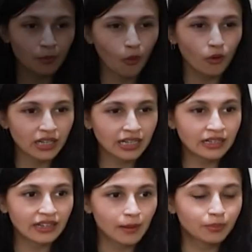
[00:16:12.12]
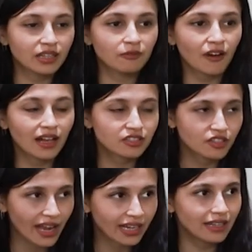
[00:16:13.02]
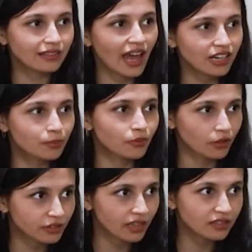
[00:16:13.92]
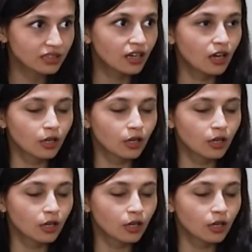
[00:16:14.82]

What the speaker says: more in depth and fast tracking that process.